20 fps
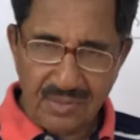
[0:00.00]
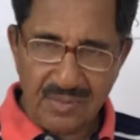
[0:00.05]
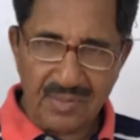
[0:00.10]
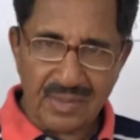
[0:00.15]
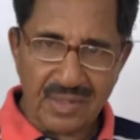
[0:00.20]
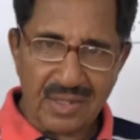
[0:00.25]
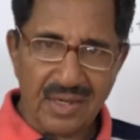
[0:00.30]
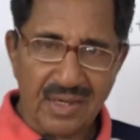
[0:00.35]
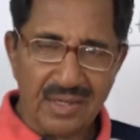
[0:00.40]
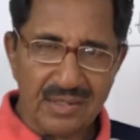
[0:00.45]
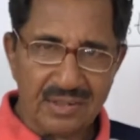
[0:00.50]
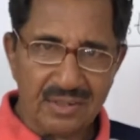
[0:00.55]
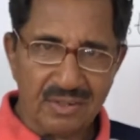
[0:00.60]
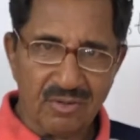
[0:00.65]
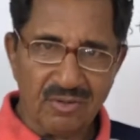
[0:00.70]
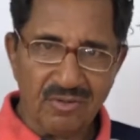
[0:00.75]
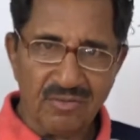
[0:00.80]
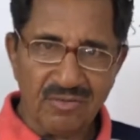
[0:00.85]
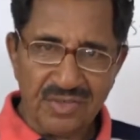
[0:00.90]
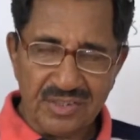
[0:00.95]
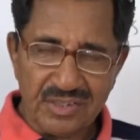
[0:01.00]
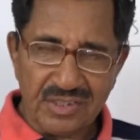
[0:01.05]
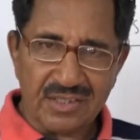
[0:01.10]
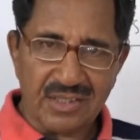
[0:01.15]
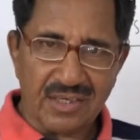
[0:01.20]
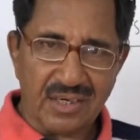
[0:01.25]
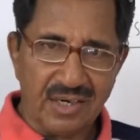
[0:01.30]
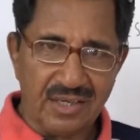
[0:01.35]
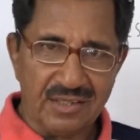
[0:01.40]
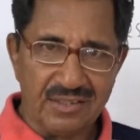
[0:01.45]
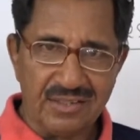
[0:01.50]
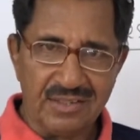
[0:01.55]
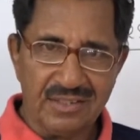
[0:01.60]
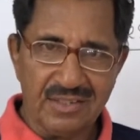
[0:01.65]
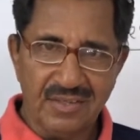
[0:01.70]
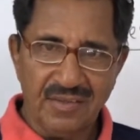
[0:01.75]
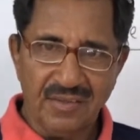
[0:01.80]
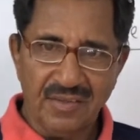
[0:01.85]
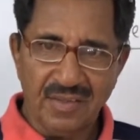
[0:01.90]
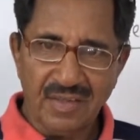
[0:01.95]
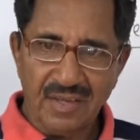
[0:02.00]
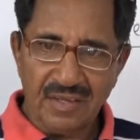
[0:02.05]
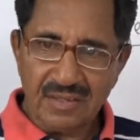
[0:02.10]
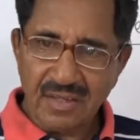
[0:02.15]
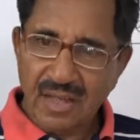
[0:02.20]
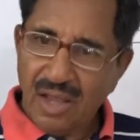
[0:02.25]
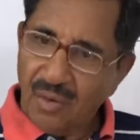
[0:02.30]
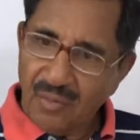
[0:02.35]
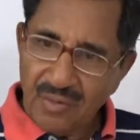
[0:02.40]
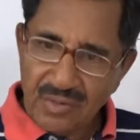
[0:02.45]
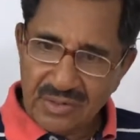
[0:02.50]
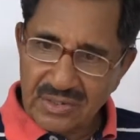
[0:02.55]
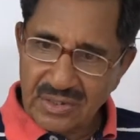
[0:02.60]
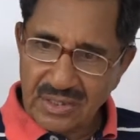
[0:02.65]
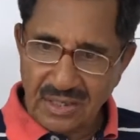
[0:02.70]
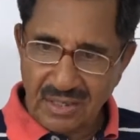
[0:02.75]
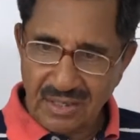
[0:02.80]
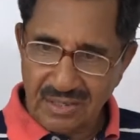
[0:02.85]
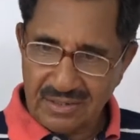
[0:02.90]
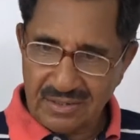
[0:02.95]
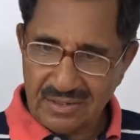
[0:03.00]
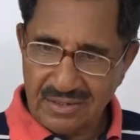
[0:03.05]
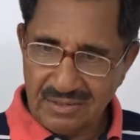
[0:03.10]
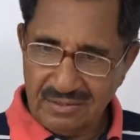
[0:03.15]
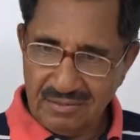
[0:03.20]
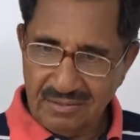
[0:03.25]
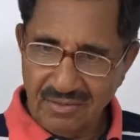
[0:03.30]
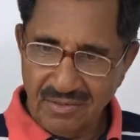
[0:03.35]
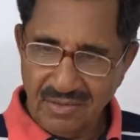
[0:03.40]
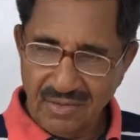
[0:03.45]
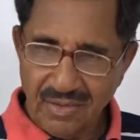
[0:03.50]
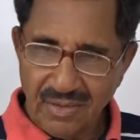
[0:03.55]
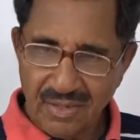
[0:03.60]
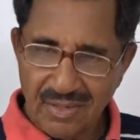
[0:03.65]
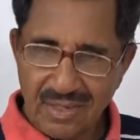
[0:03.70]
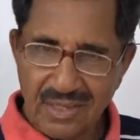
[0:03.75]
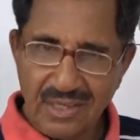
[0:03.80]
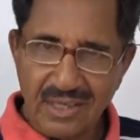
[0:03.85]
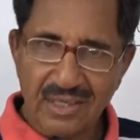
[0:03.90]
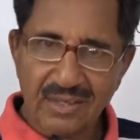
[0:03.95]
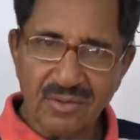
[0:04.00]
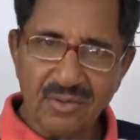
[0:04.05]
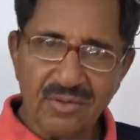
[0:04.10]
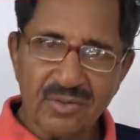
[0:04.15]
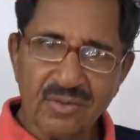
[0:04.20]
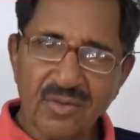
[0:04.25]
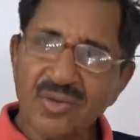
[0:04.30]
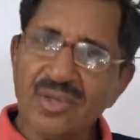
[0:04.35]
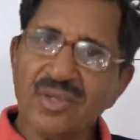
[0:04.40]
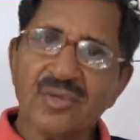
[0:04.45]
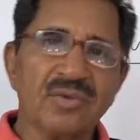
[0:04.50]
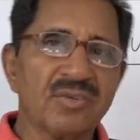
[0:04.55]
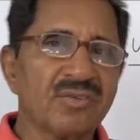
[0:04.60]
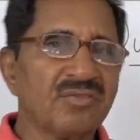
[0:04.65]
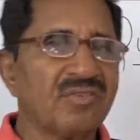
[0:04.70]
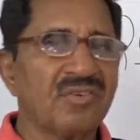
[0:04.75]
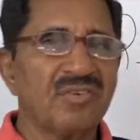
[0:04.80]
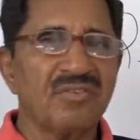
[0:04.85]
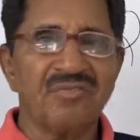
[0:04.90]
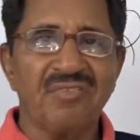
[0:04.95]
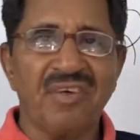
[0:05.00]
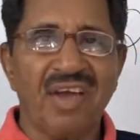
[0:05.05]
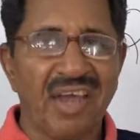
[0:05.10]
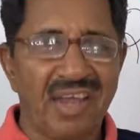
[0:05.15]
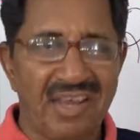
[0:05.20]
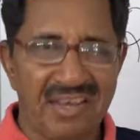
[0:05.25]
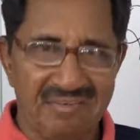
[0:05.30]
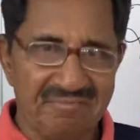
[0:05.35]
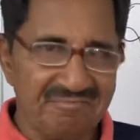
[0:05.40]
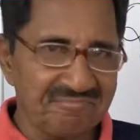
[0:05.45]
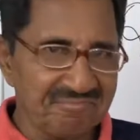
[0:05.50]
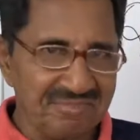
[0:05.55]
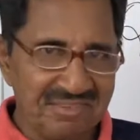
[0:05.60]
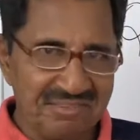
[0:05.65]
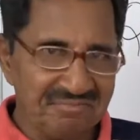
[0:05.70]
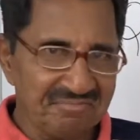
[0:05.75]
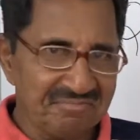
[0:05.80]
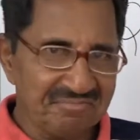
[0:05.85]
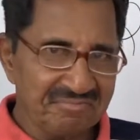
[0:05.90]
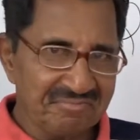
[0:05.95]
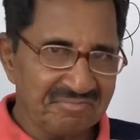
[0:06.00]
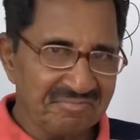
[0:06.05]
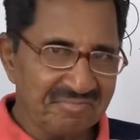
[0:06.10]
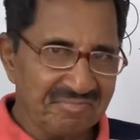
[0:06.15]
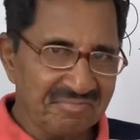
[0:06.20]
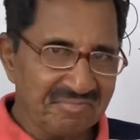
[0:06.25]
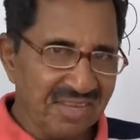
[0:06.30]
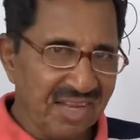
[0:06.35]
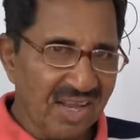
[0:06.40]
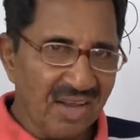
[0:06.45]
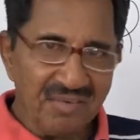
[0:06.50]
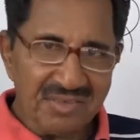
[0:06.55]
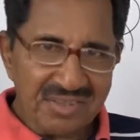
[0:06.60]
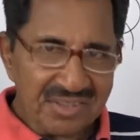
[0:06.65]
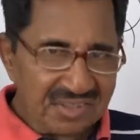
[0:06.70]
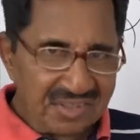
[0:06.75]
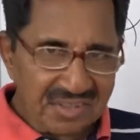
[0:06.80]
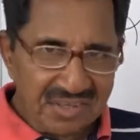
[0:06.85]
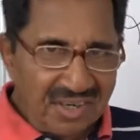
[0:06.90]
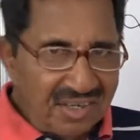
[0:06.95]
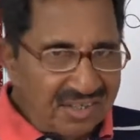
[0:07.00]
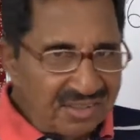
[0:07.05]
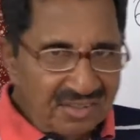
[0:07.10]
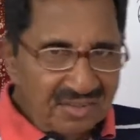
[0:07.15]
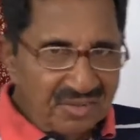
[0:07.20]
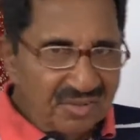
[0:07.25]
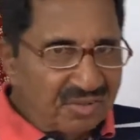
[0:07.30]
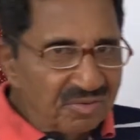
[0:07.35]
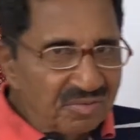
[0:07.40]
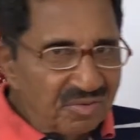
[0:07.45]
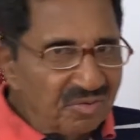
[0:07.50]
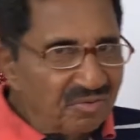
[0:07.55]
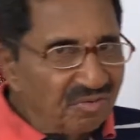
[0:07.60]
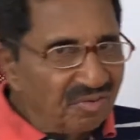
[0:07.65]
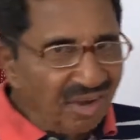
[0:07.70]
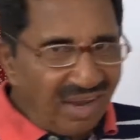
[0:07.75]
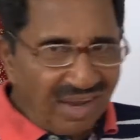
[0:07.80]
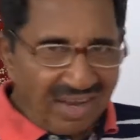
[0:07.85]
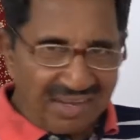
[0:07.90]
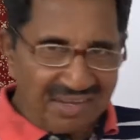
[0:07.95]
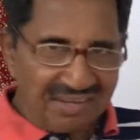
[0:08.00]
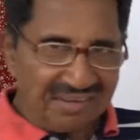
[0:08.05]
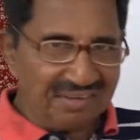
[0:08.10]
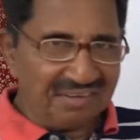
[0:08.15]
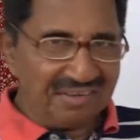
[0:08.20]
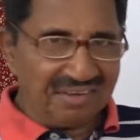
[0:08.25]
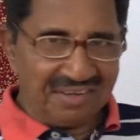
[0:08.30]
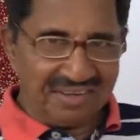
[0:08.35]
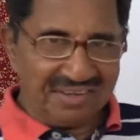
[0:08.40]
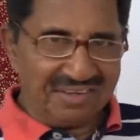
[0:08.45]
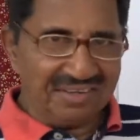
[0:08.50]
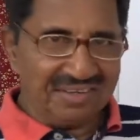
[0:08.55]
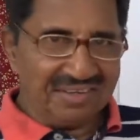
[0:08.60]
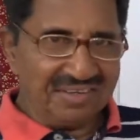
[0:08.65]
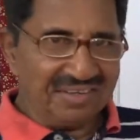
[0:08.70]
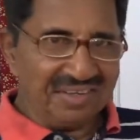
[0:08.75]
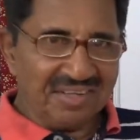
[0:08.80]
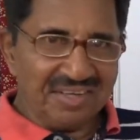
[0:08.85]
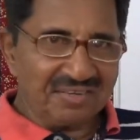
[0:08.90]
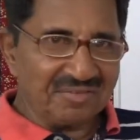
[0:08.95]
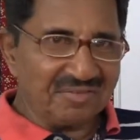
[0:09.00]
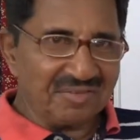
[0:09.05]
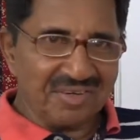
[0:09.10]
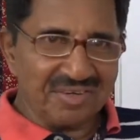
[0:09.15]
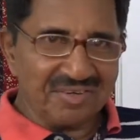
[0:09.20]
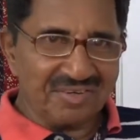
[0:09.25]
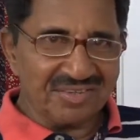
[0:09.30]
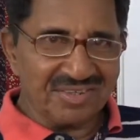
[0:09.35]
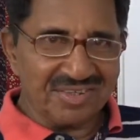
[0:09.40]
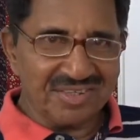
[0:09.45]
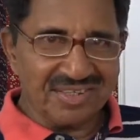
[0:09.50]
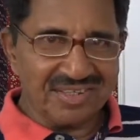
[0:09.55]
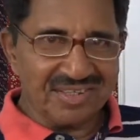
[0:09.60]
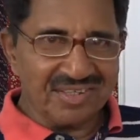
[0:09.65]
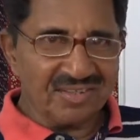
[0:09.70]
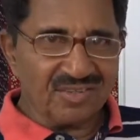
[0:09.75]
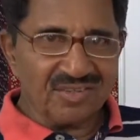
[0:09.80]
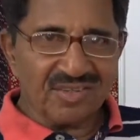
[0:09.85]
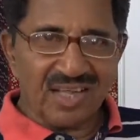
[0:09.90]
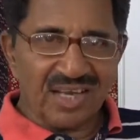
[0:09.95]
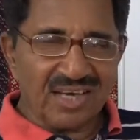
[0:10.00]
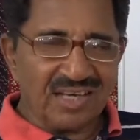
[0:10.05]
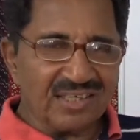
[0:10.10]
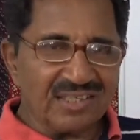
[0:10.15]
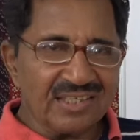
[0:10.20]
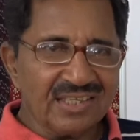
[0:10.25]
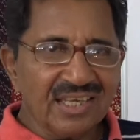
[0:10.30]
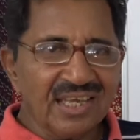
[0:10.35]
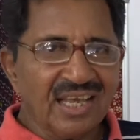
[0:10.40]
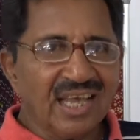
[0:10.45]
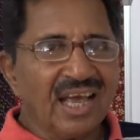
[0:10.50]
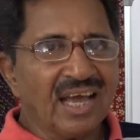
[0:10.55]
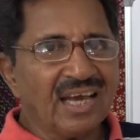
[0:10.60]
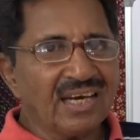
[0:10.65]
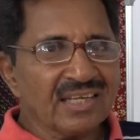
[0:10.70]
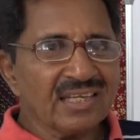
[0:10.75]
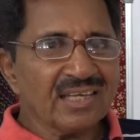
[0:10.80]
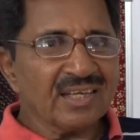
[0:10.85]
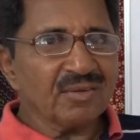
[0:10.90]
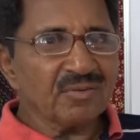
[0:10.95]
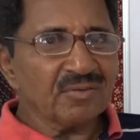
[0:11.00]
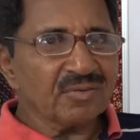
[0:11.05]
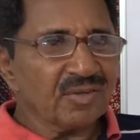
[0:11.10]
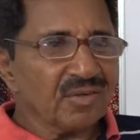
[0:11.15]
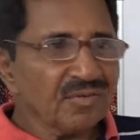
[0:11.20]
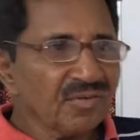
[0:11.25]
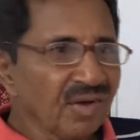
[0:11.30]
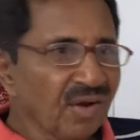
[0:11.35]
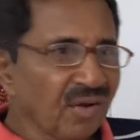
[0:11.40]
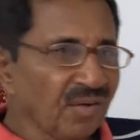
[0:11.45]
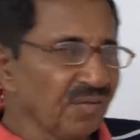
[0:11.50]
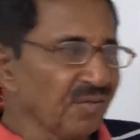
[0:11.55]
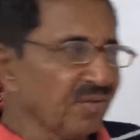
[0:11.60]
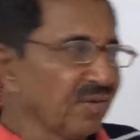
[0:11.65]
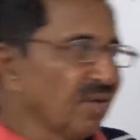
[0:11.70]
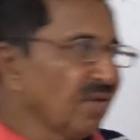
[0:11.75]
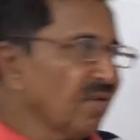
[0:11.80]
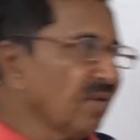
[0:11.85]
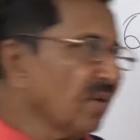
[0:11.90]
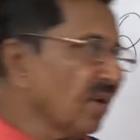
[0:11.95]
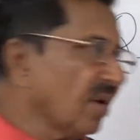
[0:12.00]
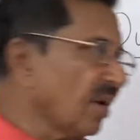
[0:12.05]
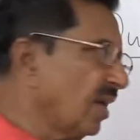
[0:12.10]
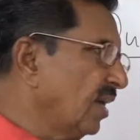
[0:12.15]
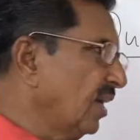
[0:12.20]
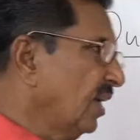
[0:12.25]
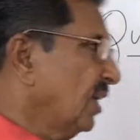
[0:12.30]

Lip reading: of the class now, first class, and say, how was the class? The teacher will say, oh, it was very fine. How was the class? It was very fine. Yes, that's what he said. So that is another use of how. Now you gotta,